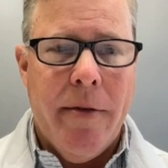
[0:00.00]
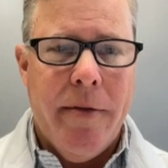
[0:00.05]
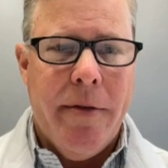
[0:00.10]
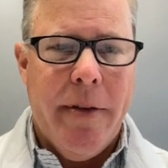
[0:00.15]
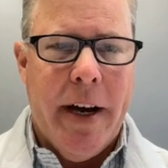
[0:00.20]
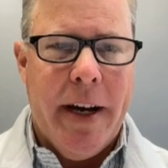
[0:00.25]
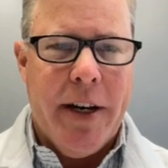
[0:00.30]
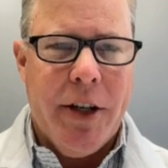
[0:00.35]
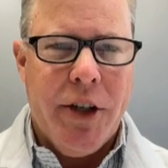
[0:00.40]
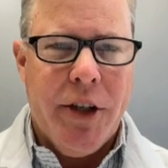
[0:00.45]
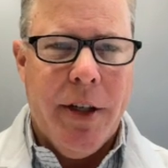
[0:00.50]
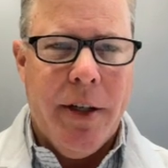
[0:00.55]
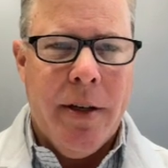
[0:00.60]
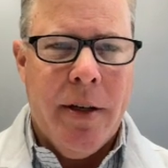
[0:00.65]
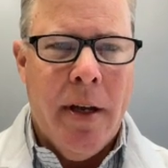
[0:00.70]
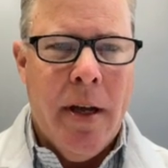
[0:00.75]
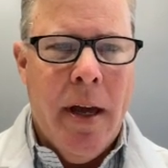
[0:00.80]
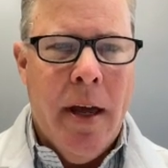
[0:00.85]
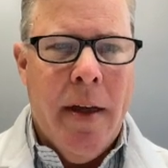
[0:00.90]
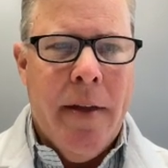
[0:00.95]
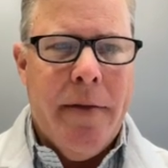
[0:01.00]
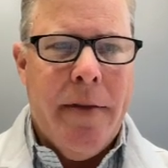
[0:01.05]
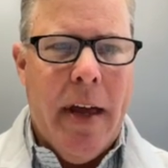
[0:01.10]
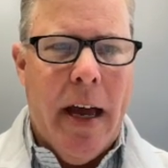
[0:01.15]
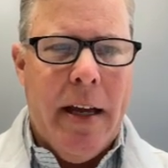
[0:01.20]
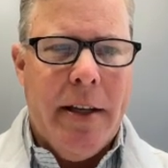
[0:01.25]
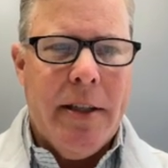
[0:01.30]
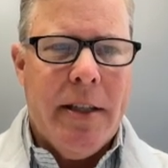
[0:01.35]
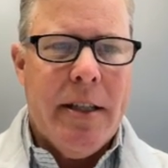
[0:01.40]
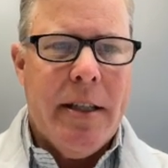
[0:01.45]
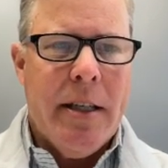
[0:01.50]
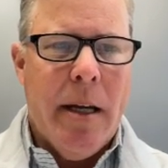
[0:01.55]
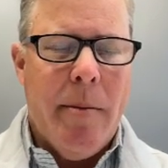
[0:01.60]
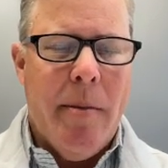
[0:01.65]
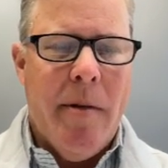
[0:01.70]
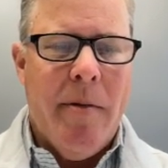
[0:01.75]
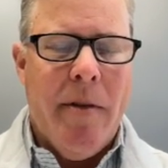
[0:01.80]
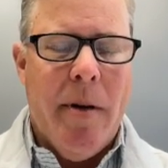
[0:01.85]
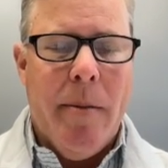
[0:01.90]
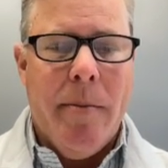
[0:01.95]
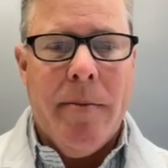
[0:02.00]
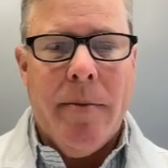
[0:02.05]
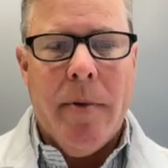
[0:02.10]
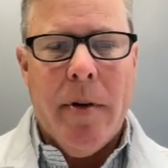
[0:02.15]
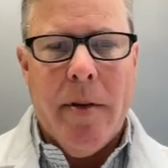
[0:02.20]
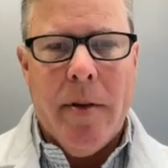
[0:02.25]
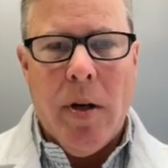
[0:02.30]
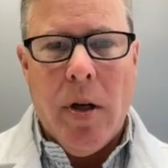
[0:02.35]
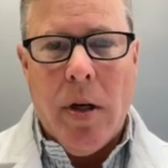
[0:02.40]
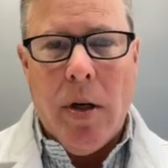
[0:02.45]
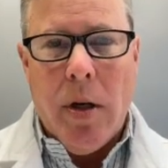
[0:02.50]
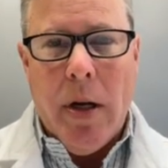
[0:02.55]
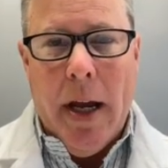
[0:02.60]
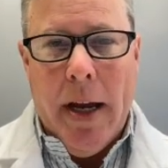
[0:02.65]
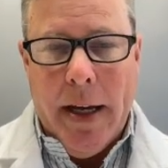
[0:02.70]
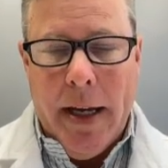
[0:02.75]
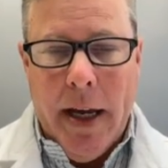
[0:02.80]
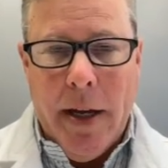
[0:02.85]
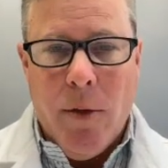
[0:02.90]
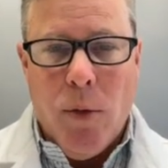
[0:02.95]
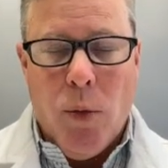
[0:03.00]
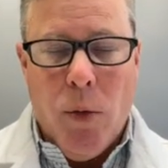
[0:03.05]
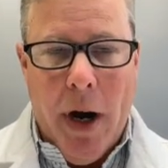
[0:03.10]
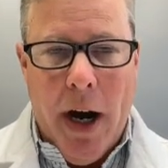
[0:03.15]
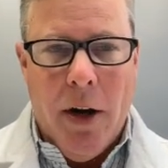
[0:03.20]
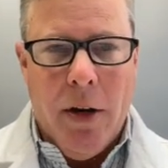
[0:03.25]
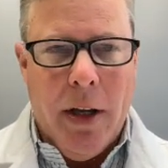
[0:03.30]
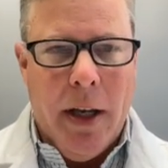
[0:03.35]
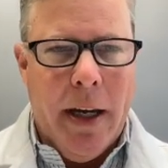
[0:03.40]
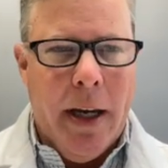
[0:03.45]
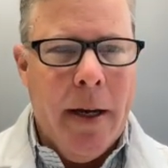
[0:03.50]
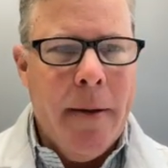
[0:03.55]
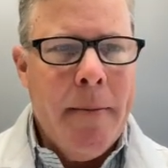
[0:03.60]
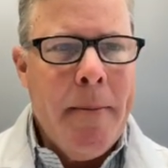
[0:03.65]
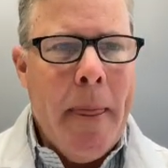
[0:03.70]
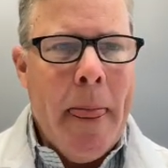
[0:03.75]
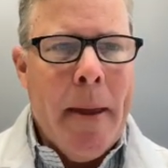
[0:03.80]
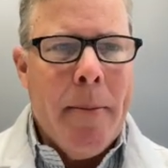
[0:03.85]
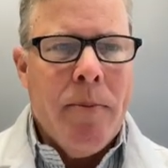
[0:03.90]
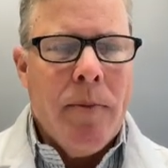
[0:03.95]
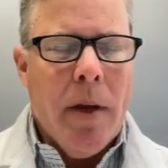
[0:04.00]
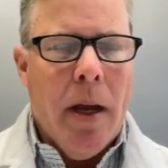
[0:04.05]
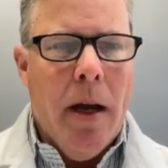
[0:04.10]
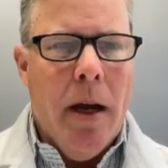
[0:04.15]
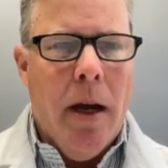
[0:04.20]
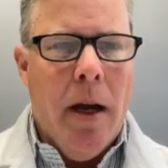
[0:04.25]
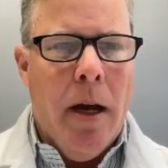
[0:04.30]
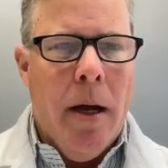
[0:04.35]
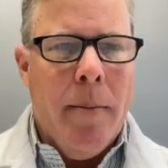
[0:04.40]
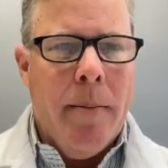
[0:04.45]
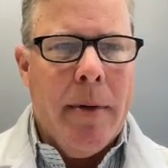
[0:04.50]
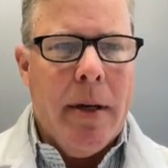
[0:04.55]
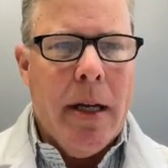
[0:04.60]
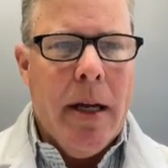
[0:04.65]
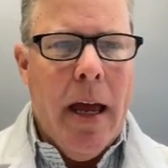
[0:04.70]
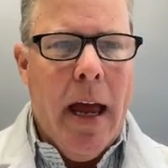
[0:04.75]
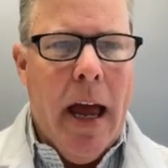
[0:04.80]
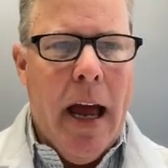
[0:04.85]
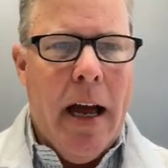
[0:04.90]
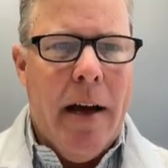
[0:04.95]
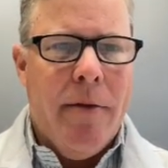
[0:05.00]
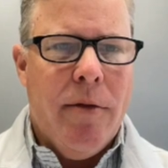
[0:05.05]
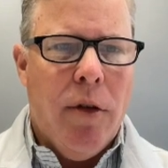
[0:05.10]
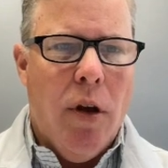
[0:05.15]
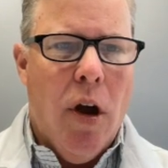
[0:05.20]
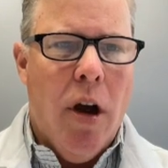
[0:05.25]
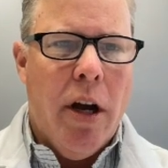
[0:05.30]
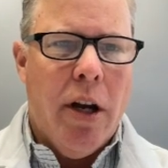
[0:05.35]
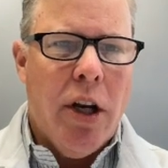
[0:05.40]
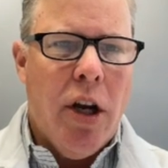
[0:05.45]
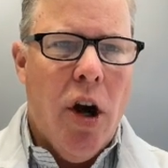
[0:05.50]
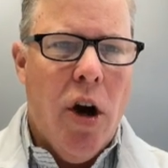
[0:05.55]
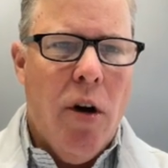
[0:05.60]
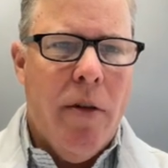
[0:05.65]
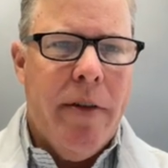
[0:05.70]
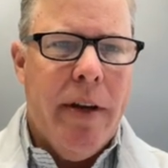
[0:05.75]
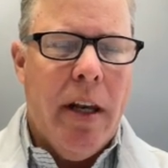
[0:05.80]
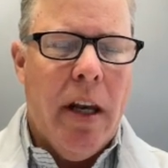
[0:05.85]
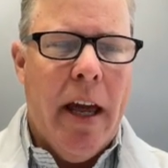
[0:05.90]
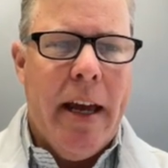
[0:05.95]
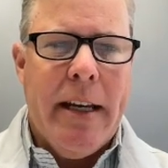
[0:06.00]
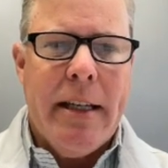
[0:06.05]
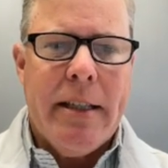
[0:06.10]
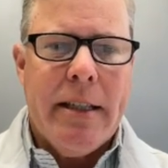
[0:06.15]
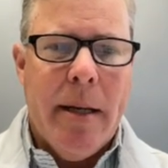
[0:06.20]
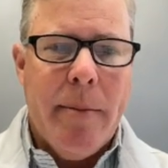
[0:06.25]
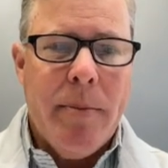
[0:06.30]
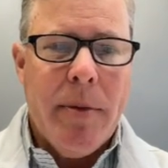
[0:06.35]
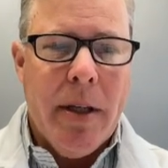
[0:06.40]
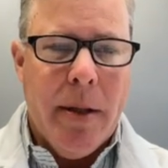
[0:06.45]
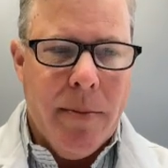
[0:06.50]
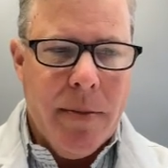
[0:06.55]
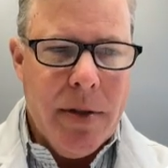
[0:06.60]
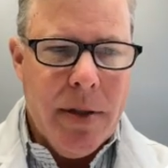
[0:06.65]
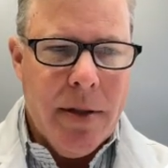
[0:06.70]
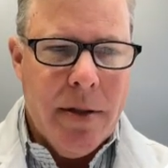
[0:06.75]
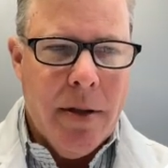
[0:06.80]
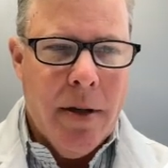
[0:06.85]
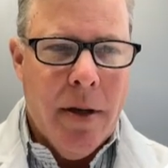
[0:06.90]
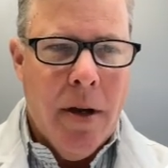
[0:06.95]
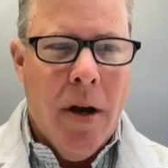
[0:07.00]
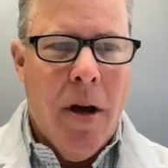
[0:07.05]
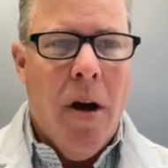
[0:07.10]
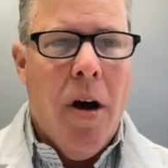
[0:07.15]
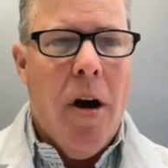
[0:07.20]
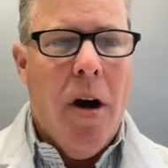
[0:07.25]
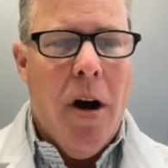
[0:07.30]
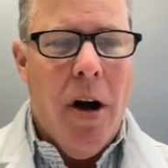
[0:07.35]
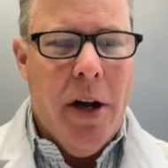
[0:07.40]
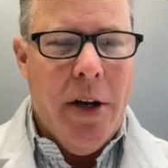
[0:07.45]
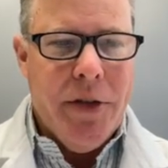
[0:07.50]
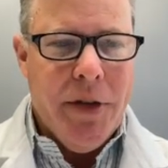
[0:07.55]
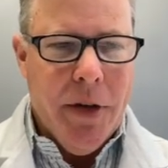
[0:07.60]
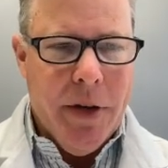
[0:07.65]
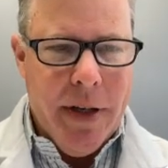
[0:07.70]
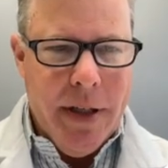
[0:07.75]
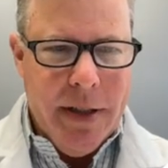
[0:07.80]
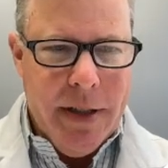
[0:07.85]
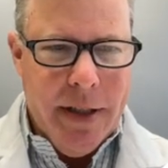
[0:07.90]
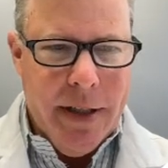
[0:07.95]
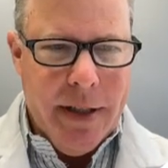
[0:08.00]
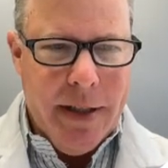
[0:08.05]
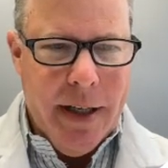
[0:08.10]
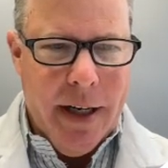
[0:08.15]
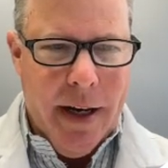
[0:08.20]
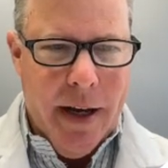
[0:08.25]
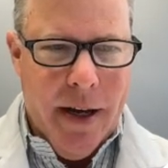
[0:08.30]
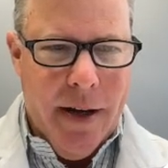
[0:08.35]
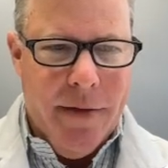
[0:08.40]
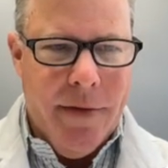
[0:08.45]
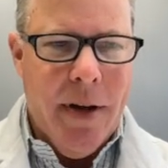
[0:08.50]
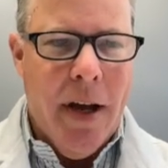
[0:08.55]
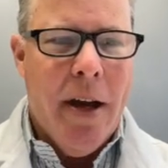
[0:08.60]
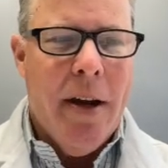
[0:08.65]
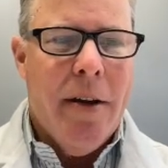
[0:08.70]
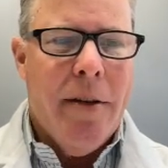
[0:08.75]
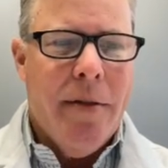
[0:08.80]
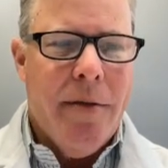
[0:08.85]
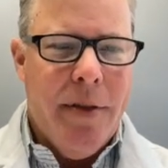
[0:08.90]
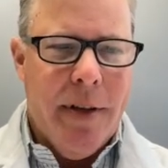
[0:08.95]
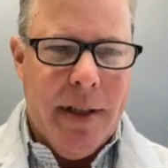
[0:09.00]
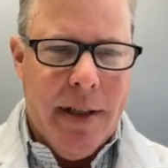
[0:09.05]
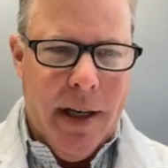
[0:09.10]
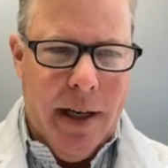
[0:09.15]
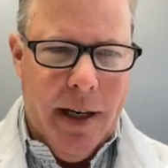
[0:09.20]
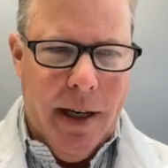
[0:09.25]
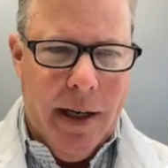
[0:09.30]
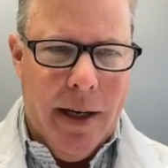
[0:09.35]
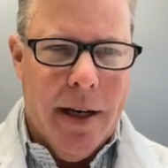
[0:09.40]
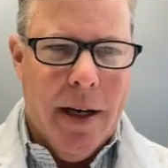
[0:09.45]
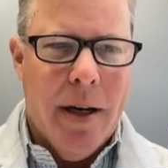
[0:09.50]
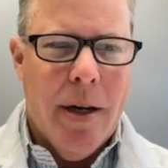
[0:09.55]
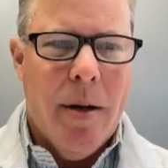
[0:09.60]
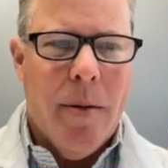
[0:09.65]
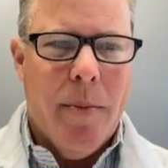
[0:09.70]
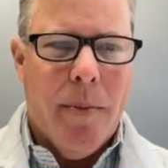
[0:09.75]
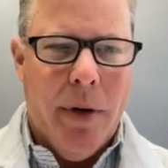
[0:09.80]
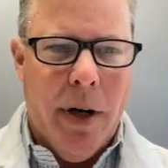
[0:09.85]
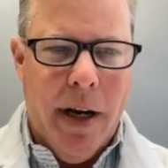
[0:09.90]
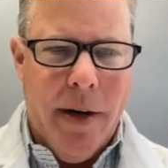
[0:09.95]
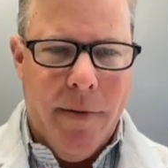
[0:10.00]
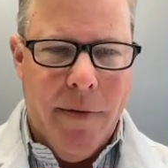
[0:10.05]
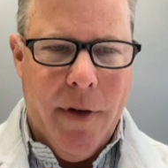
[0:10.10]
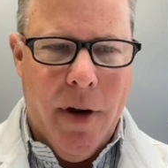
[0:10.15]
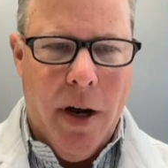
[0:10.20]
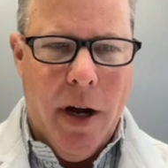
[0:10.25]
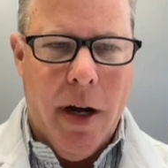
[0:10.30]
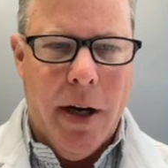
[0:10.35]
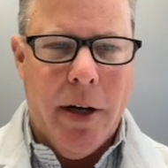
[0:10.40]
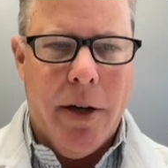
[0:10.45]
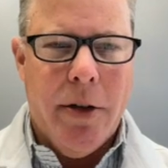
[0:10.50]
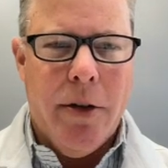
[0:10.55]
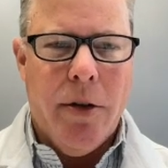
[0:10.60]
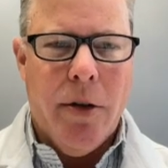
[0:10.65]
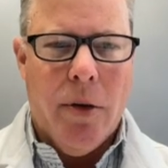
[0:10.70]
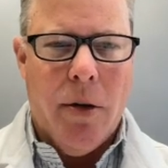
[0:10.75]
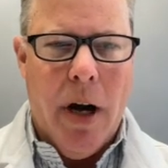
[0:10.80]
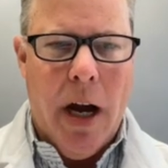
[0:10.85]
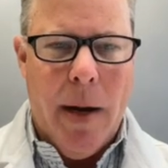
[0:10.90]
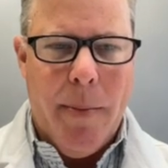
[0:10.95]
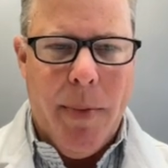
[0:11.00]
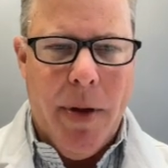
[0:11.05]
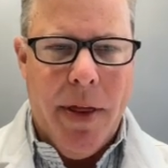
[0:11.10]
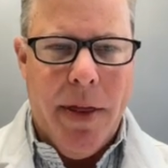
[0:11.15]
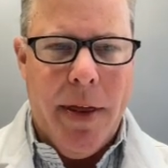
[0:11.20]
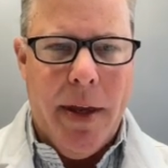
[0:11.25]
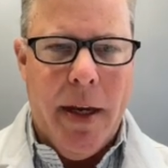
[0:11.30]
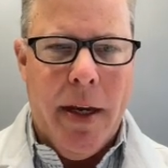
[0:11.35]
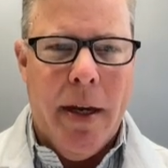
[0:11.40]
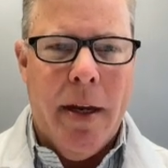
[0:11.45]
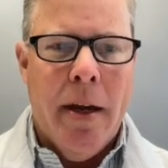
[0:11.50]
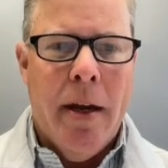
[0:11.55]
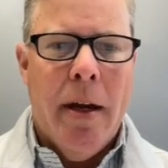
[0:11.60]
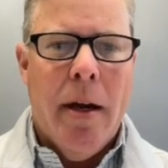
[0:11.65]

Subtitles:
infection that some of them, again rarely, have long COVID-like symptoms, also consisting of fatigue, brain fog, neuropathy,